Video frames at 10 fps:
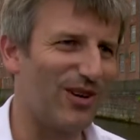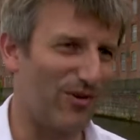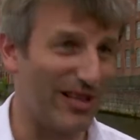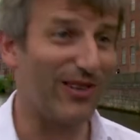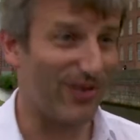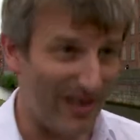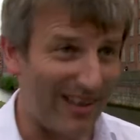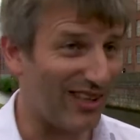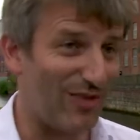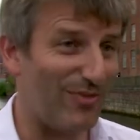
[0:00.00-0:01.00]
We'll throw
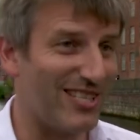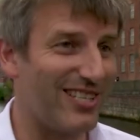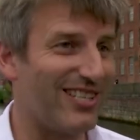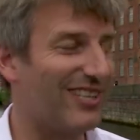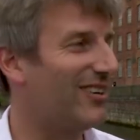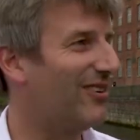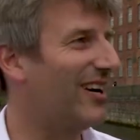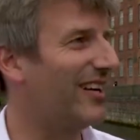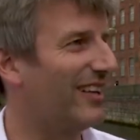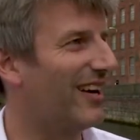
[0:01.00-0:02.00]
out a competition
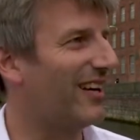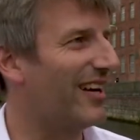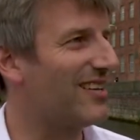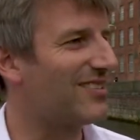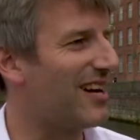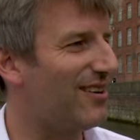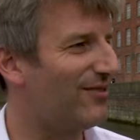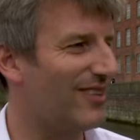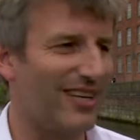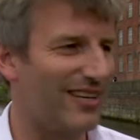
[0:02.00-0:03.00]
and let's have
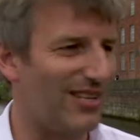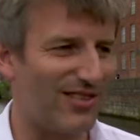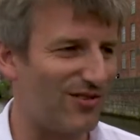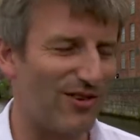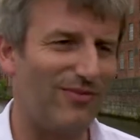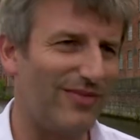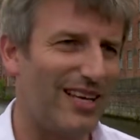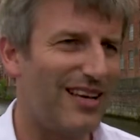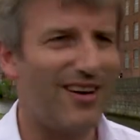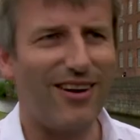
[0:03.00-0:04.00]
entries from
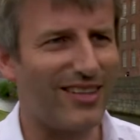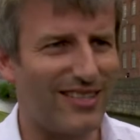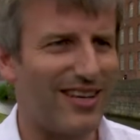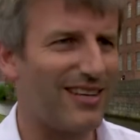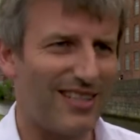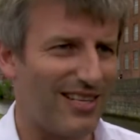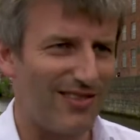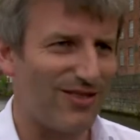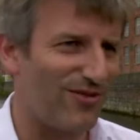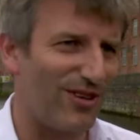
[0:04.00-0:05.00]
architects,
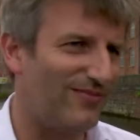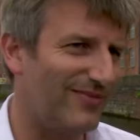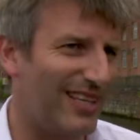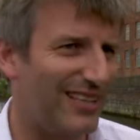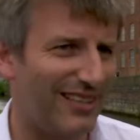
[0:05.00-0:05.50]
entries from